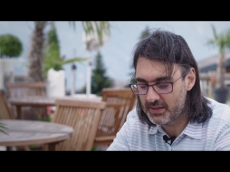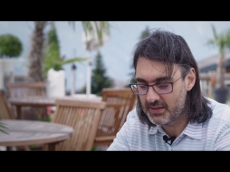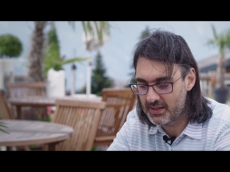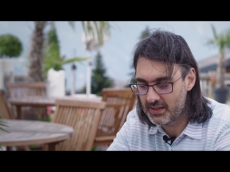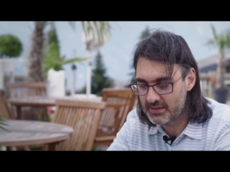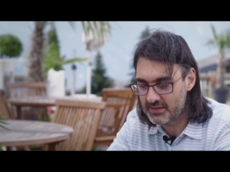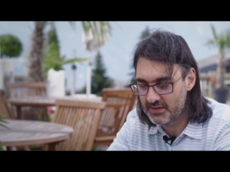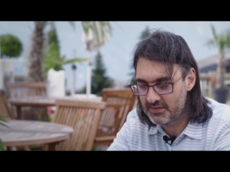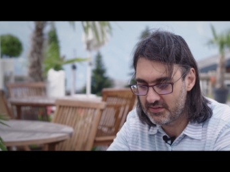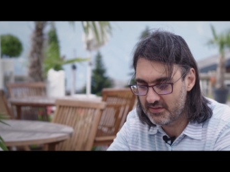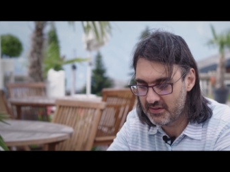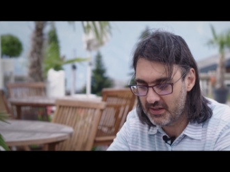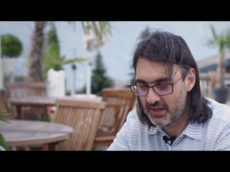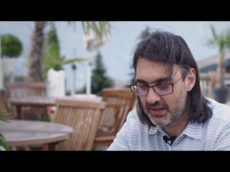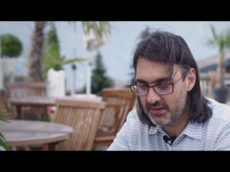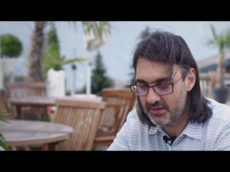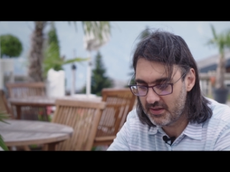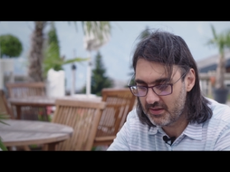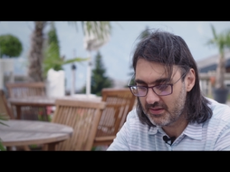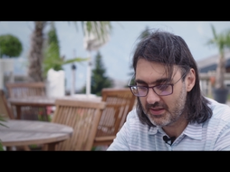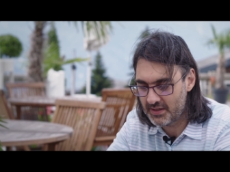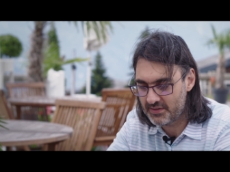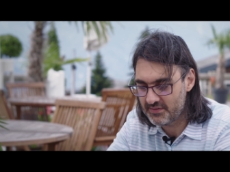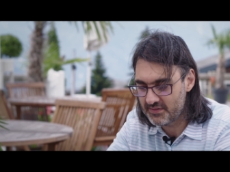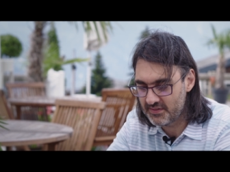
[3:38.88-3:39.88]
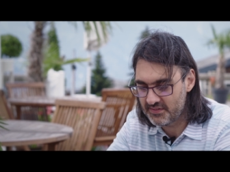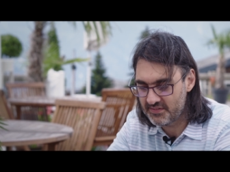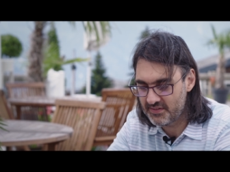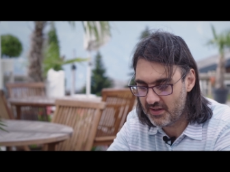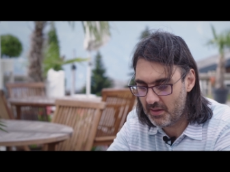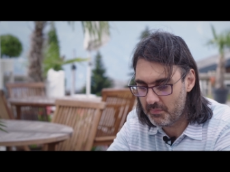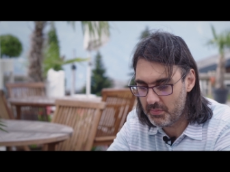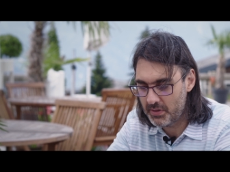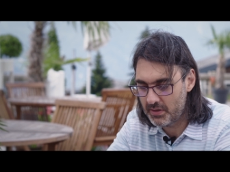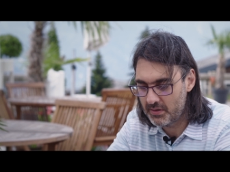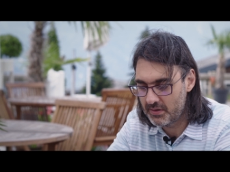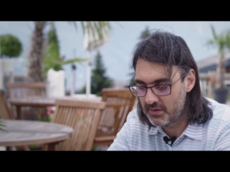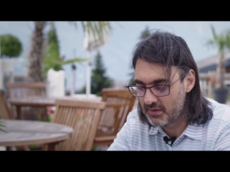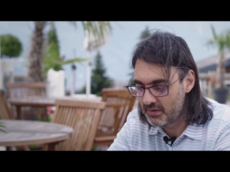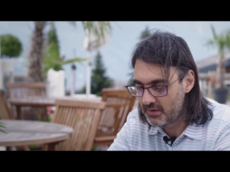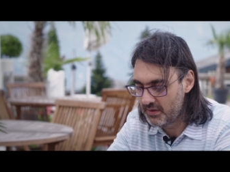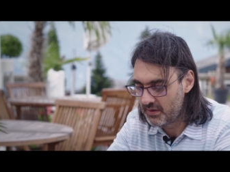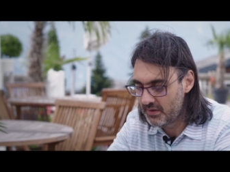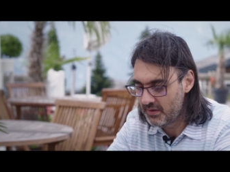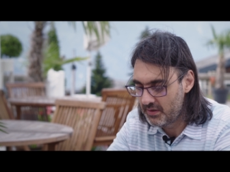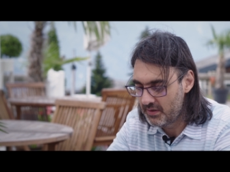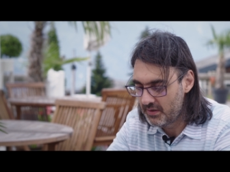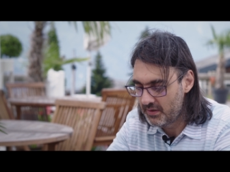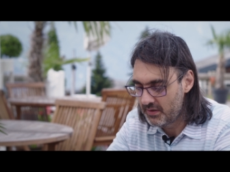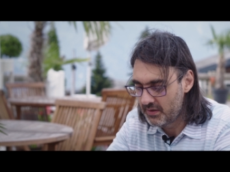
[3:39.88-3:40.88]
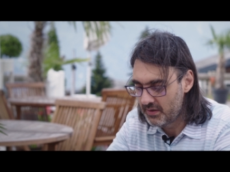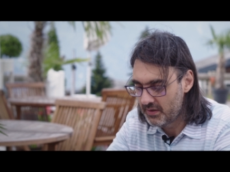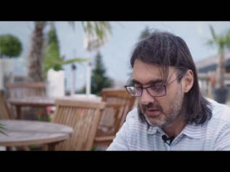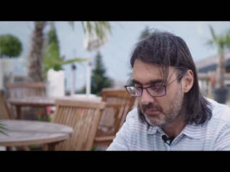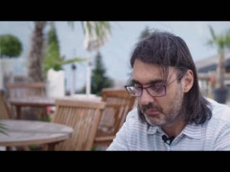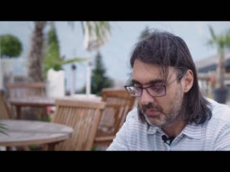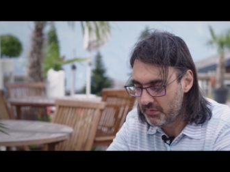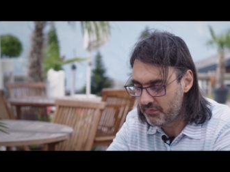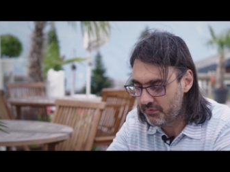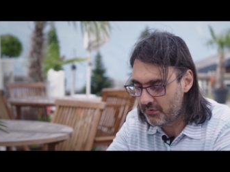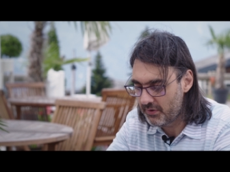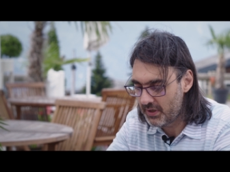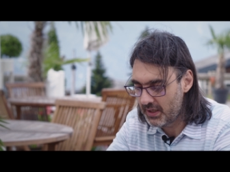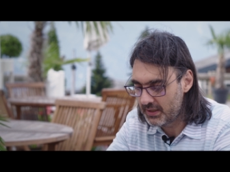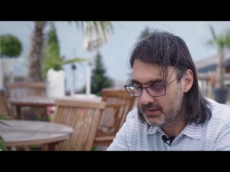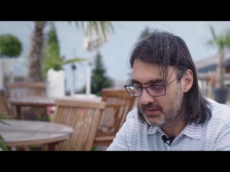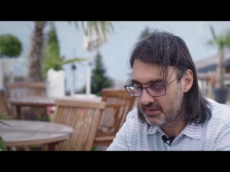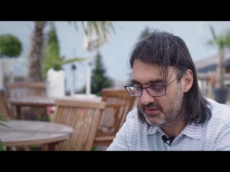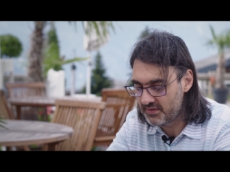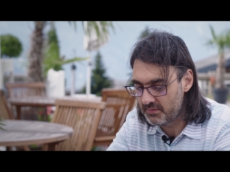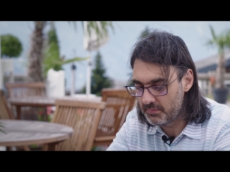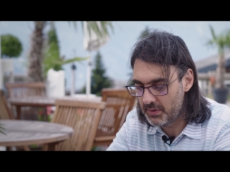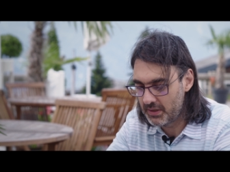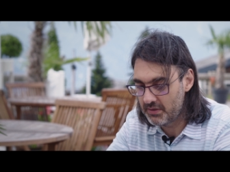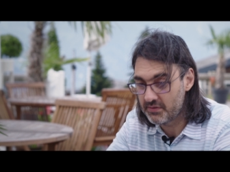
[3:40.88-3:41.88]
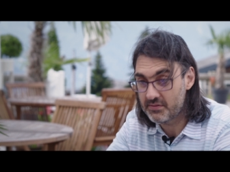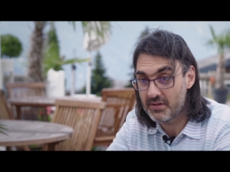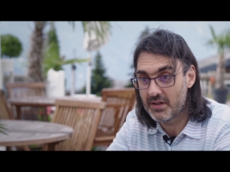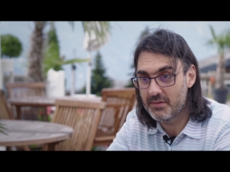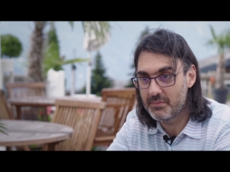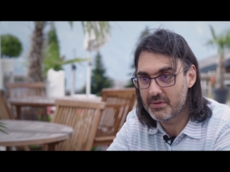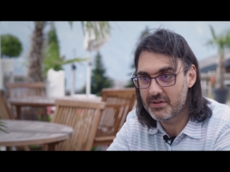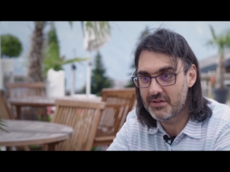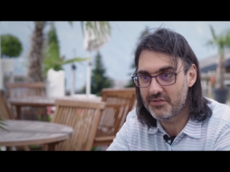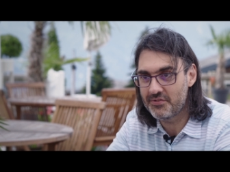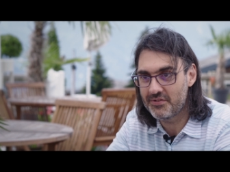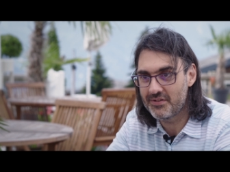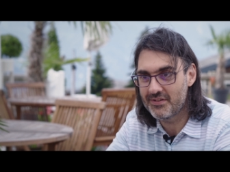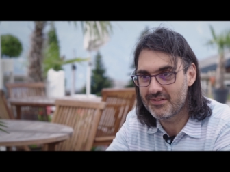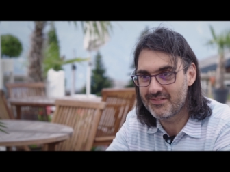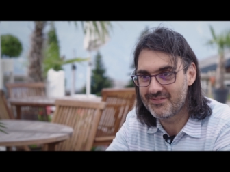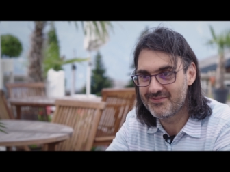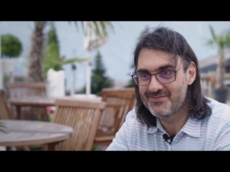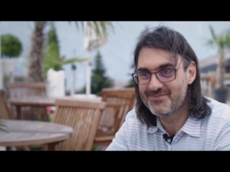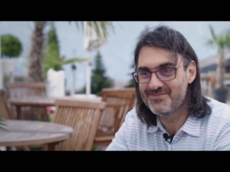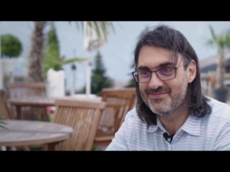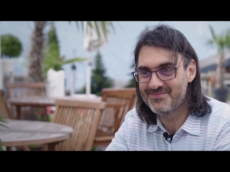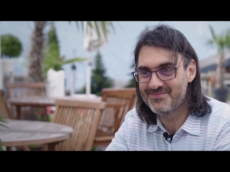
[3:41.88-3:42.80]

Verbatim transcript: And that is, the, I think that's the summer before I did Sibelius competition.